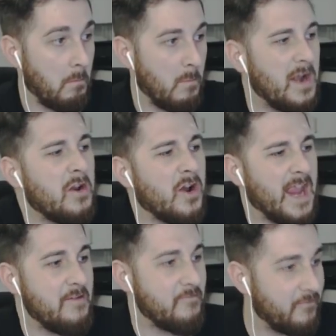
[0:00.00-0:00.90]
Might look like
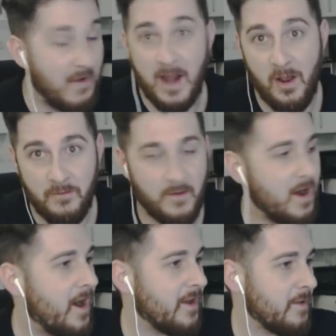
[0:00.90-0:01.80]
he fell
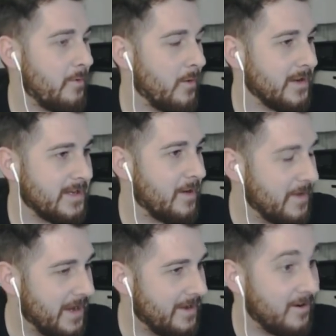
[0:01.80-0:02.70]
over and the ball ended up
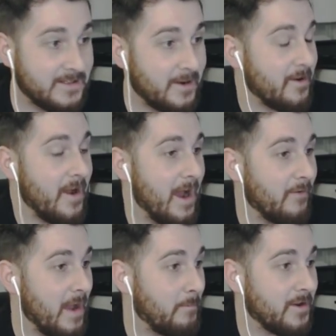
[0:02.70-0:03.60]
in. I don't know how
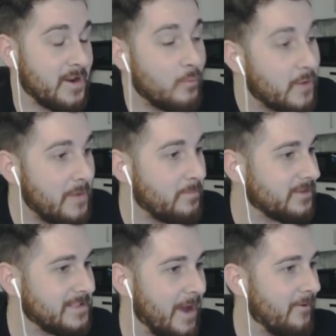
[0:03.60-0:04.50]
that happened. The goalkeeper
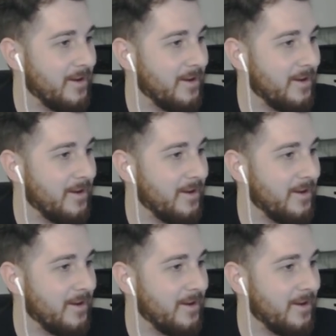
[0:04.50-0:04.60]
is down.